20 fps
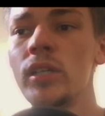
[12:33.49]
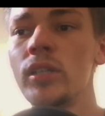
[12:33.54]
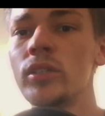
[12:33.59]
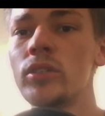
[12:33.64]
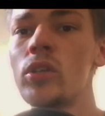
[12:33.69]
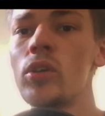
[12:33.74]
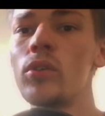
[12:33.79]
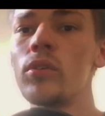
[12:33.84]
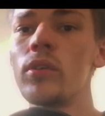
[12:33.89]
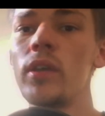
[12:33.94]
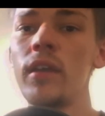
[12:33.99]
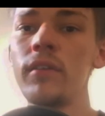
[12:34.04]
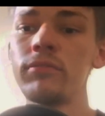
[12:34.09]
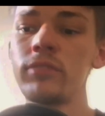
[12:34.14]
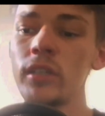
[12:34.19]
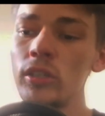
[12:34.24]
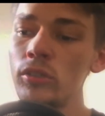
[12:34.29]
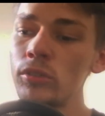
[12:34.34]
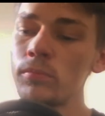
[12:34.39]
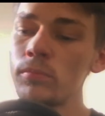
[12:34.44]
So if
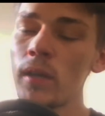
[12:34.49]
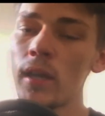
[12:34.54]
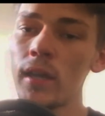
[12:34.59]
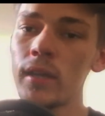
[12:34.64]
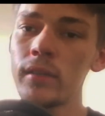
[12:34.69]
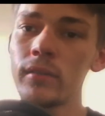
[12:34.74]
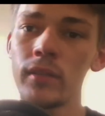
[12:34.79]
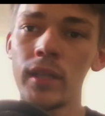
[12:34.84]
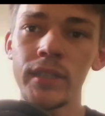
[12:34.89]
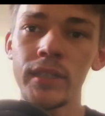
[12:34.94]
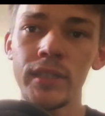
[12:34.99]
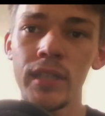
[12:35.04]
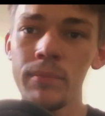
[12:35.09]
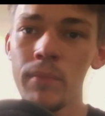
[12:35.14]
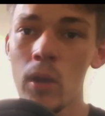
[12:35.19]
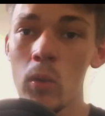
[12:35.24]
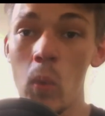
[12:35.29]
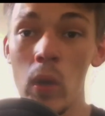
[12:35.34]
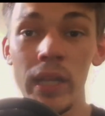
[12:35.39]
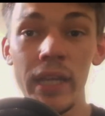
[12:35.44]
I use let's say
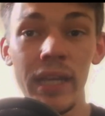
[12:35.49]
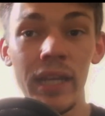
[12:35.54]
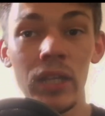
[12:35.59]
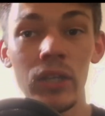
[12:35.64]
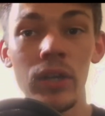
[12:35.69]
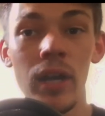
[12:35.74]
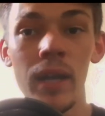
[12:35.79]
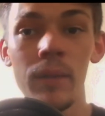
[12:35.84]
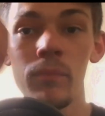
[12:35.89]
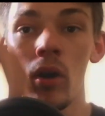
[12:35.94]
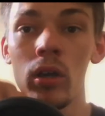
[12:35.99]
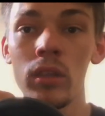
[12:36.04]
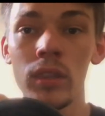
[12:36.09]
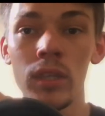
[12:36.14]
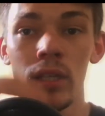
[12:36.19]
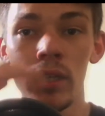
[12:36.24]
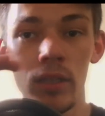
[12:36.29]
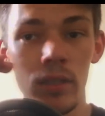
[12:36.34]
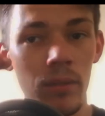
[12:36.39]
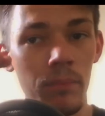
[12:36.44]
my 1 kilogram
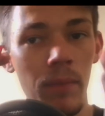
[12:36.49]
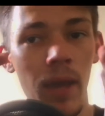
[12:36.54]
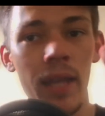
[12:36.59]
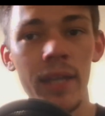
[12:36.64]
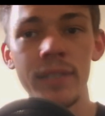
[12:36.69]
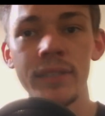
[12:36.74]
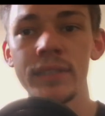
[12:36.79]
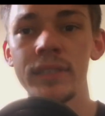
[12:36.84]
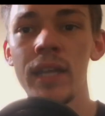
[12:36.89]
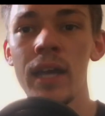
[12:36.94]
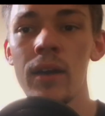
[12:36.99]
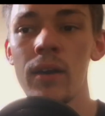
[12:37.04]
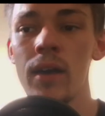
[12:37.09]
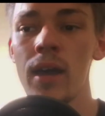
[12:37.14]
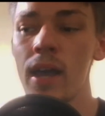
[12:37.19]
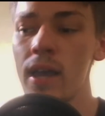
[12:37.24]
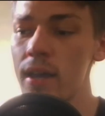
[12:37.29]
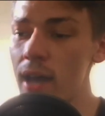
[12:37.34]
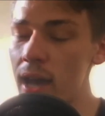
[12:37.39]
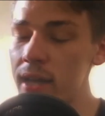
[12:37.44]
on the balance now,
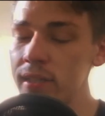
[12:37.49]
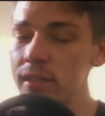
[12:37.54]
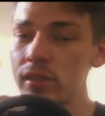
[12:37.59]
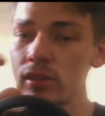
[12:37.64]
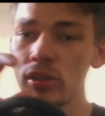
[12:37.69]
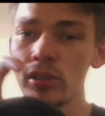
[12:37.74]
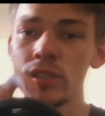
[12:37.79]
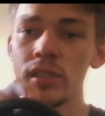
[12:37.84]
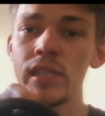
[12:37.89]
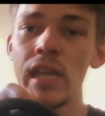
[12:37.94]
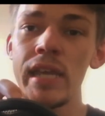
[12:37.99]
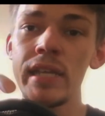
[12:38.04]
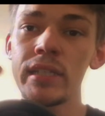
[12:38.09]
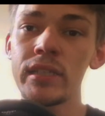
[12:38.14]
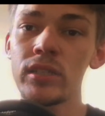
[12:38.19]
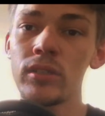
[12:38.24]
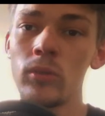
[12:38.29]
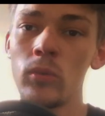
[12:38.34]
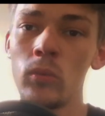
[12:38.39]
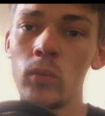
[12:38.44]
I need to
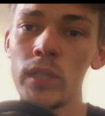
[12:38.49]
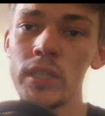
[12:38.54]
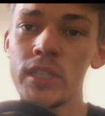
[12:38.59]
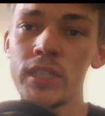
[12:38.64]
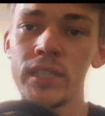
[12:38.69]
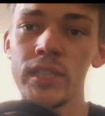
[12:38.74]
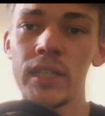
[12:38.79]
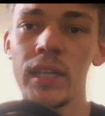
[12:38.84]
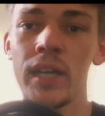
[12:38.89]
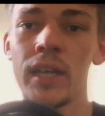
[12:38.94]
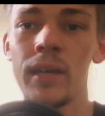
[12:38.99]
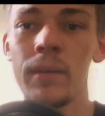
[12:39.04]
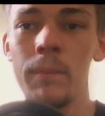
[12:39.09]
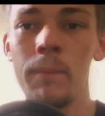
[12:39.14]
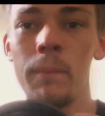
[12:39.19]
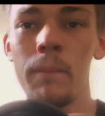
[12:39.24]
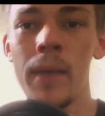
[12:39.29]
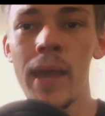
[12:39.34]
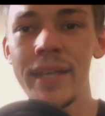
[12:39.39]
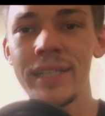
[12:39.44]
state which
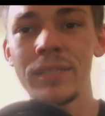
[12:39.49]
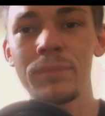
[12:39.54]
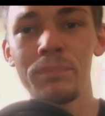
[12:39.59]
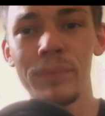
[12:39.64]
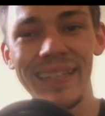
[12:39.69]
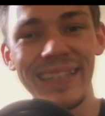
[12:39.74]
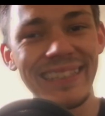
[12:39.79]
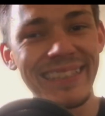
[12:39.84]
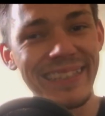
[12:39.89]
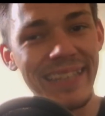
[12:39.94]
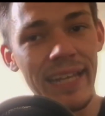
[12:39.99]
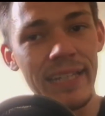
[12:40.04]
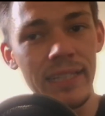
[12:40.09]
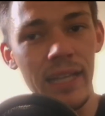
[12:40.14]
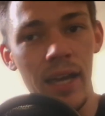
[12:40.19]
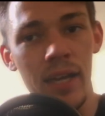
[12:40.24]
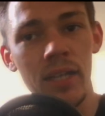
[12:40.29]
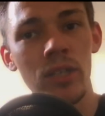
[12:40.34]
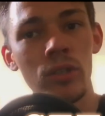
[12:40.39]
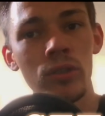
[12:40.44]
mass piece set
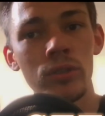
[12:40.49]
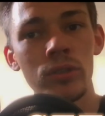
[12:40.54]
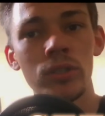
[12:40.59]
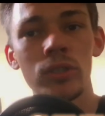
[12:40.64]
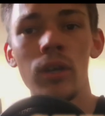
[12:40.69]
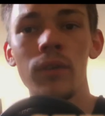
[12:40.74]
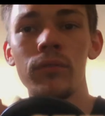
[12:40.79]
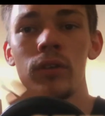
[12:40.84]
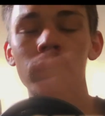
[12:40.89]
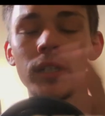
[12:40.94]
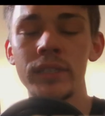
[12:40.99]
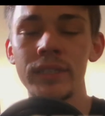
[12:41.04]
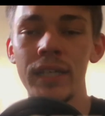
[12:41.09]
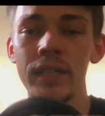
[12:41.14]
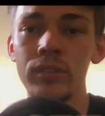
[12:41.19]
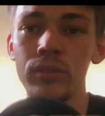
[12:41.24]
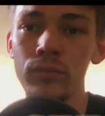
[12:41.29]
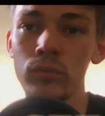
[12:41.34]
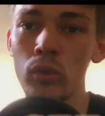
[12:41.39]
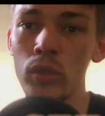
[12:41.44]
I use. So I've got a
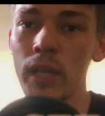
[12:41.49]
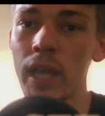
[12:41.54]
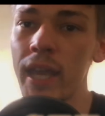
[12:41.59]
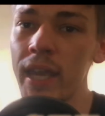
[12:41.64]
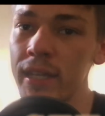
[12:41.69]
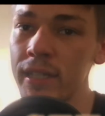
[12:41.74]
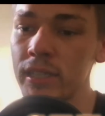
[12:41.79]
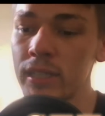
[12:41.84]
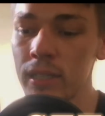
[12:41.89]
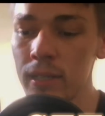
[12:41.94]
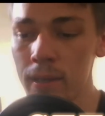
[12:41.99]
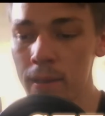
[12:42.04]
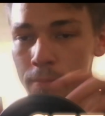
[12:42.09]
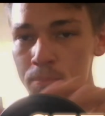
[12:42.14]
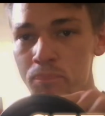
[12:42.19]
set of 28